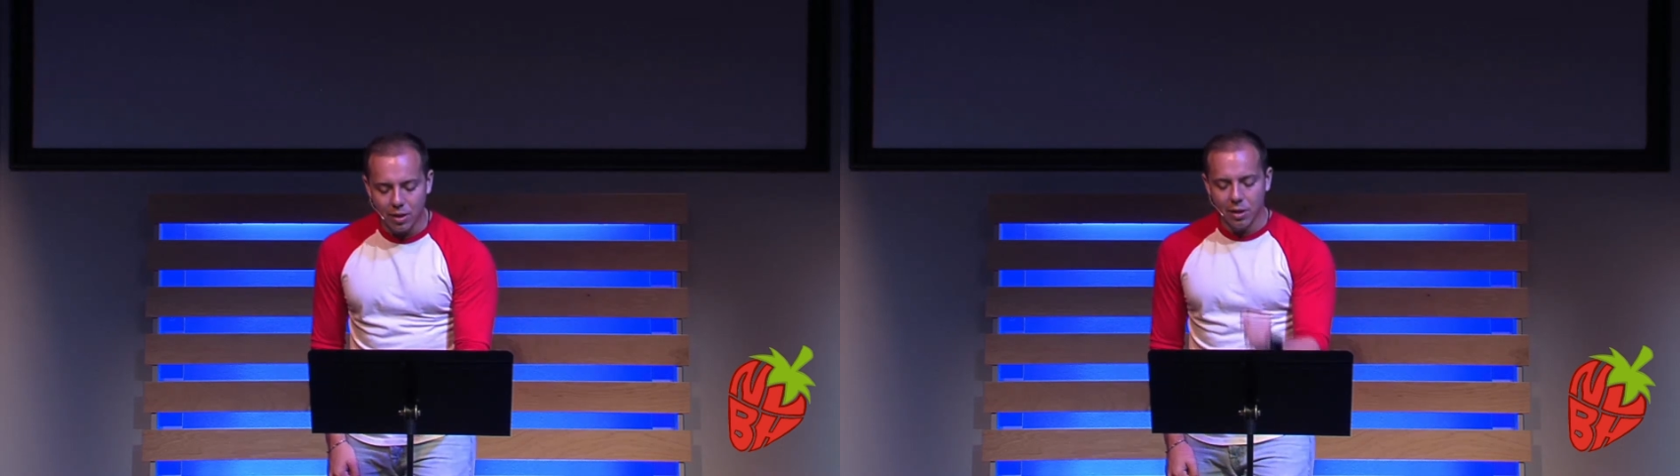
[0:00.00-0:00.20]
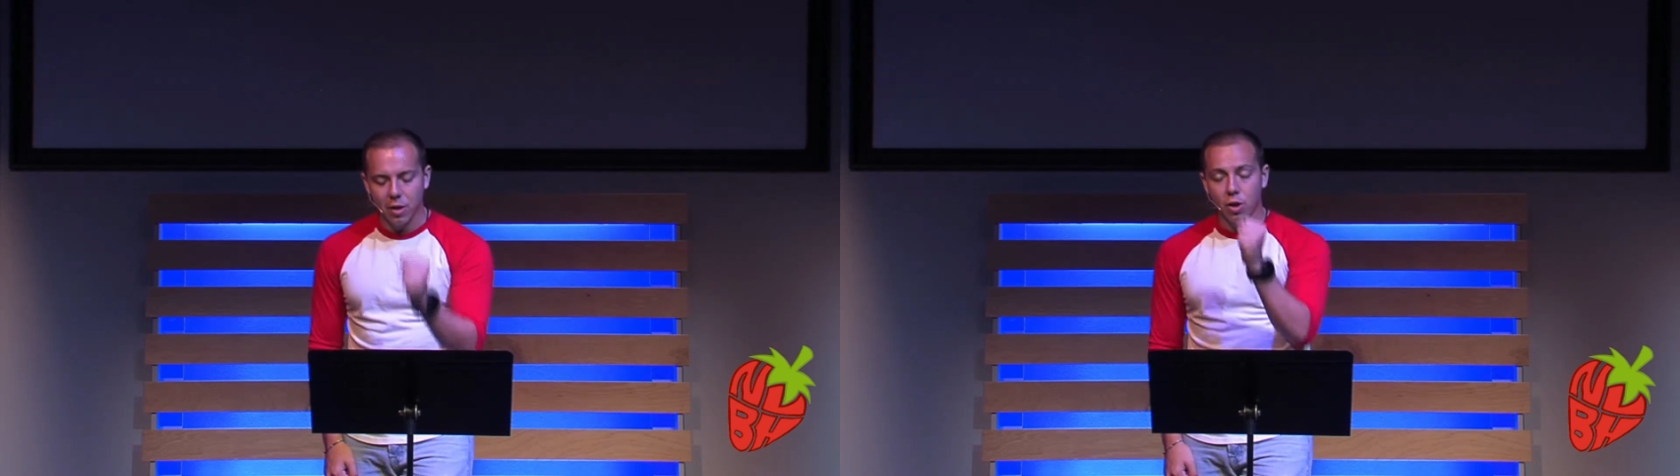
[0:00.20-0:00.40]

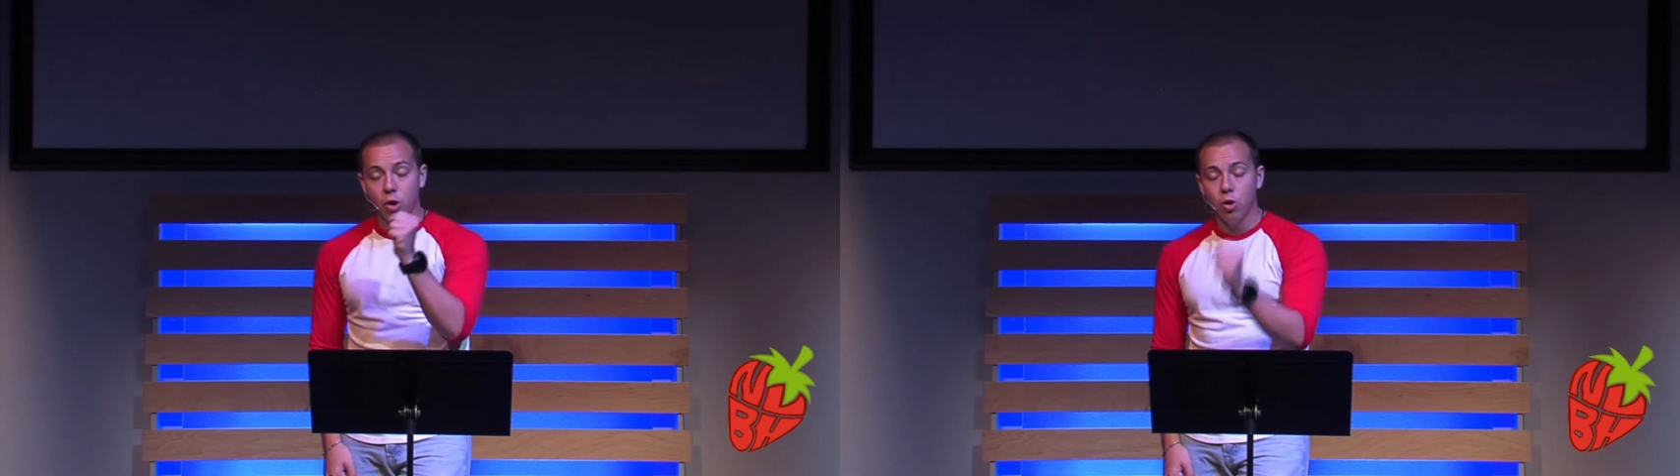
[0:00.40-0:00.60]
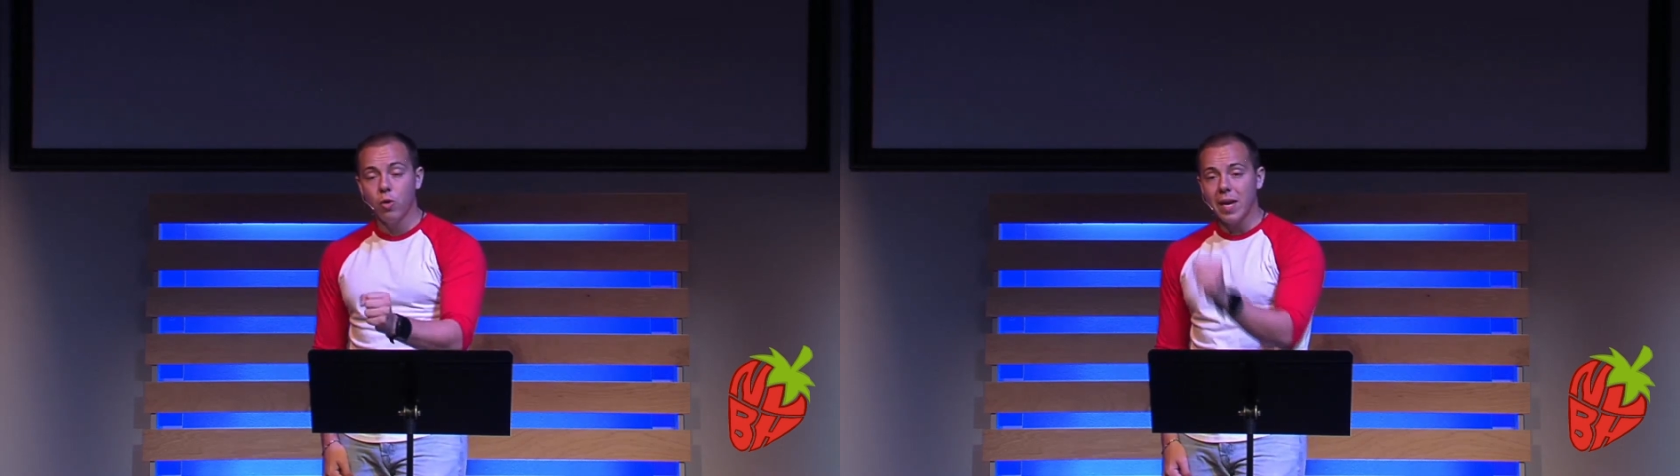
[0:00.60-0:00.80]
clear
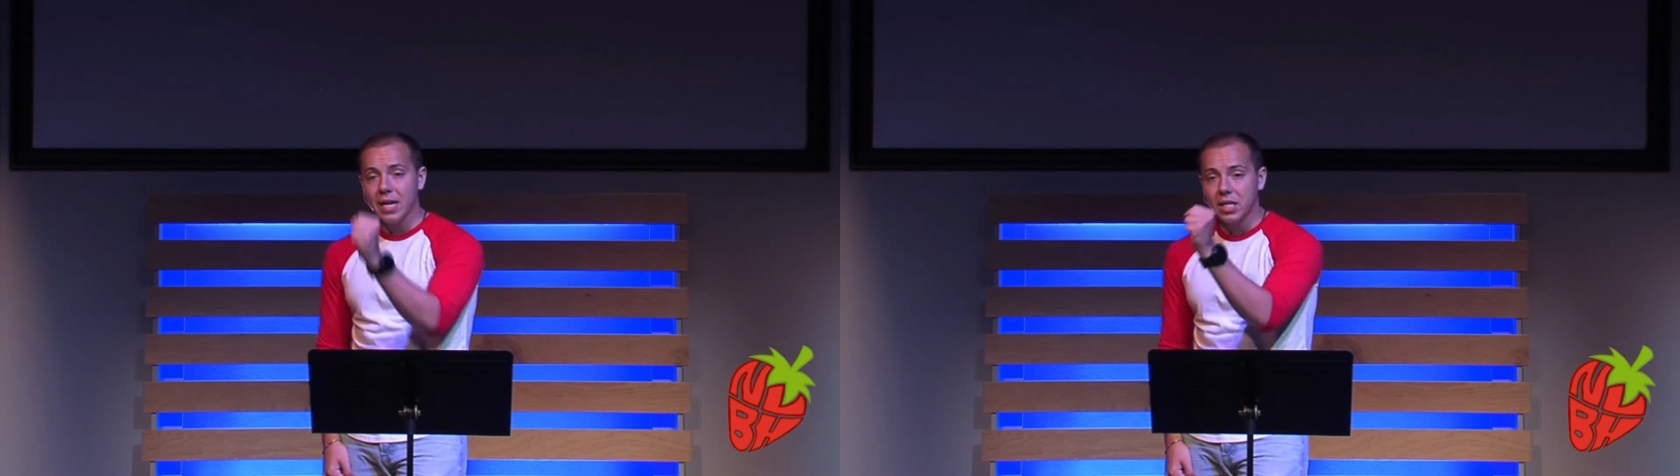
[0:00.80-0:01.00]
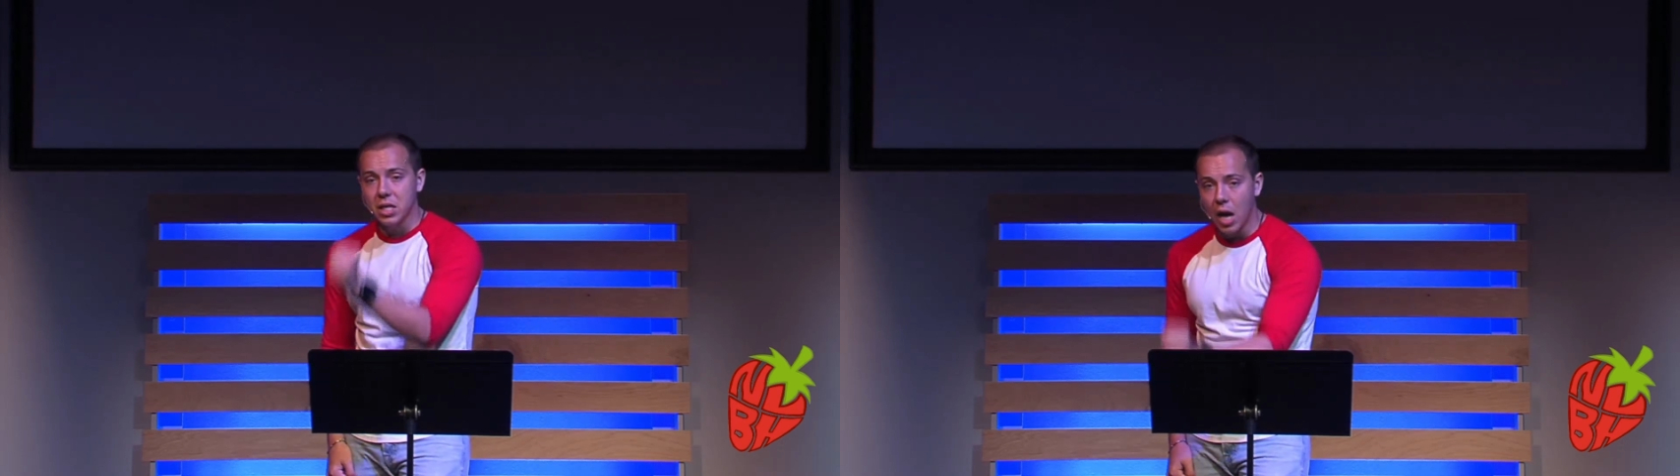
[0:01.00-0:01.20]
who he
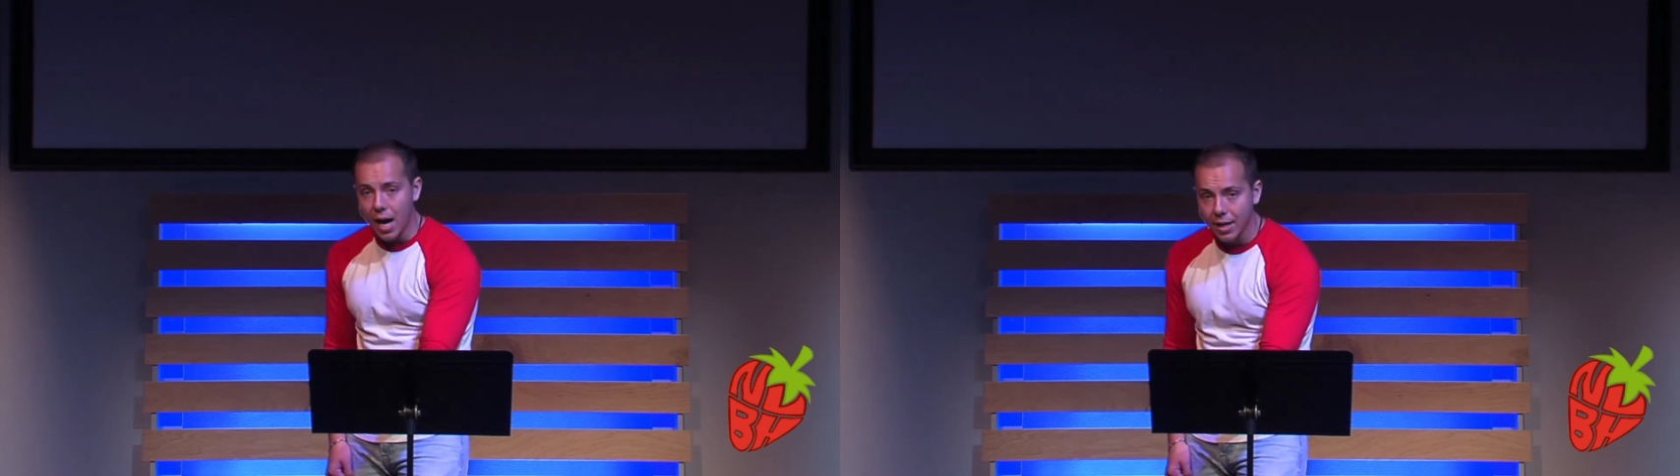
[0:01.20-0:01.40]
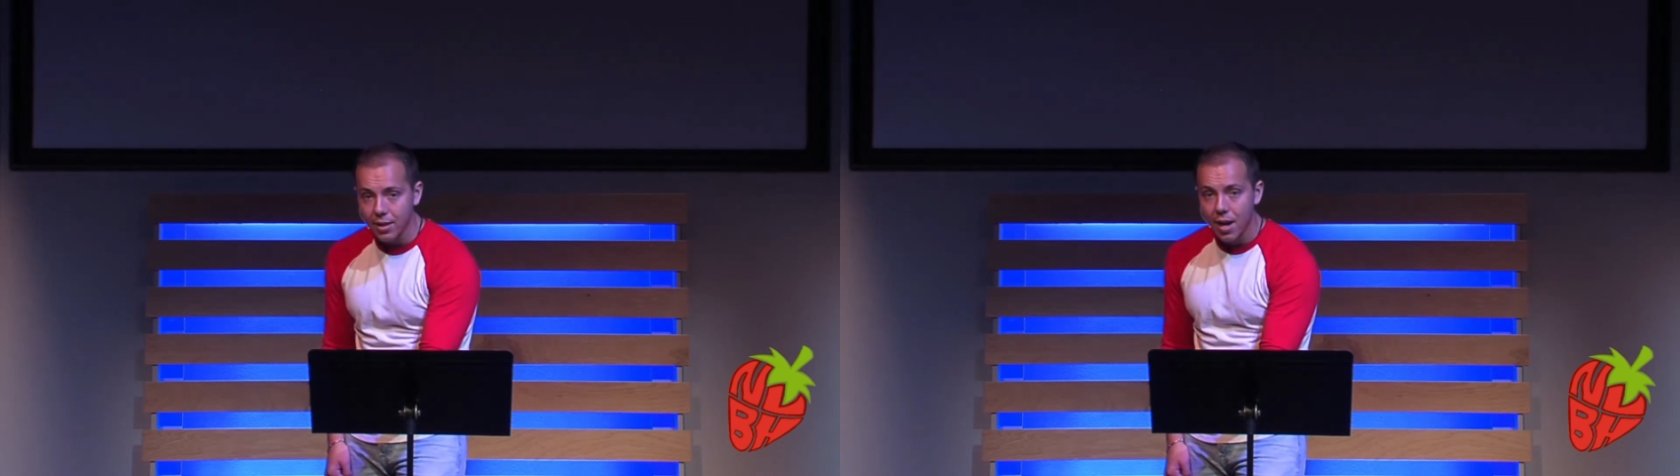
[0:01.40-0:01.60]
is
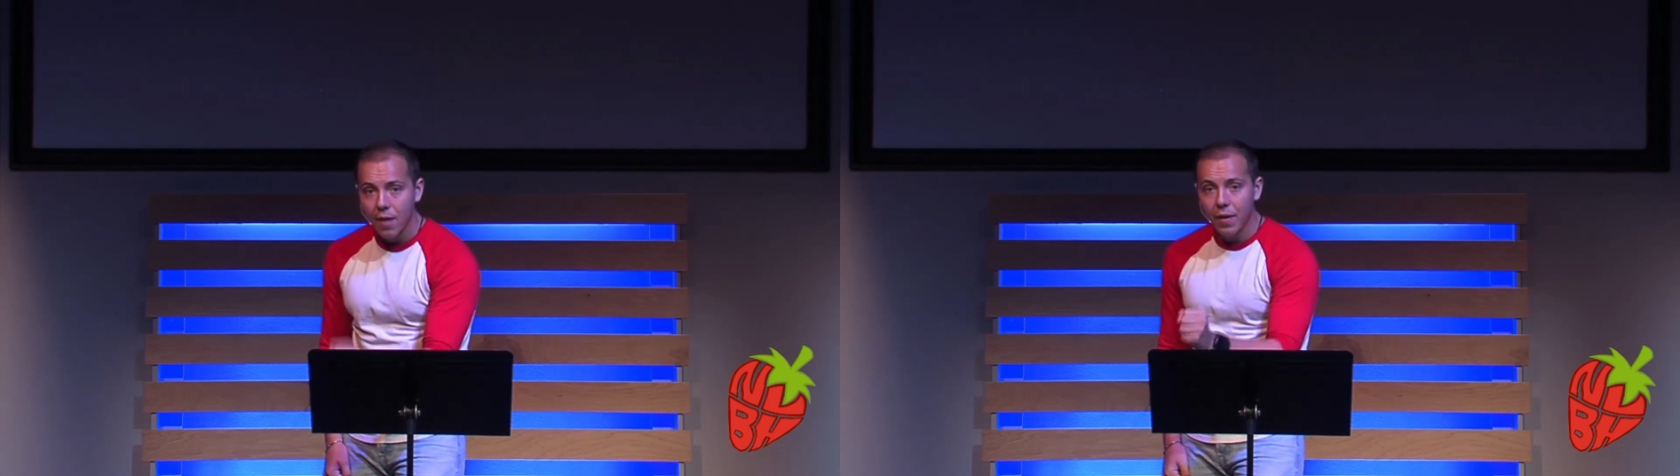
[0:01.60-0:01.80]
not.